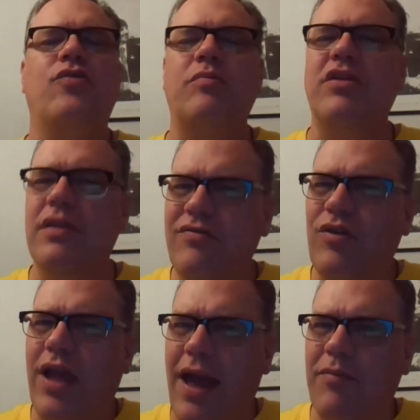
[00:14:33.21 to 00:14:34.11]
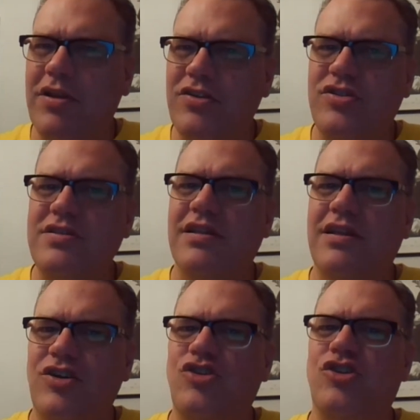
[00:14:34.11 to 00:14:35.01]
from delivering abolitionist
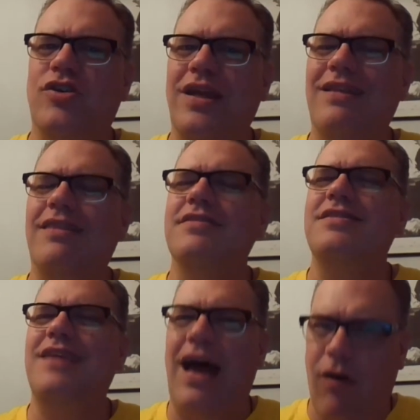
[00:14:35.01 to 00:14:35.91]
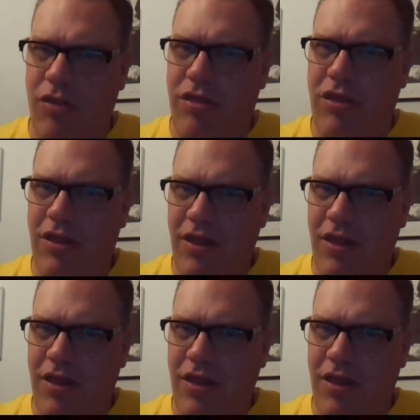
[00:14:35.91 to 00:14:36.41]
literature in the South.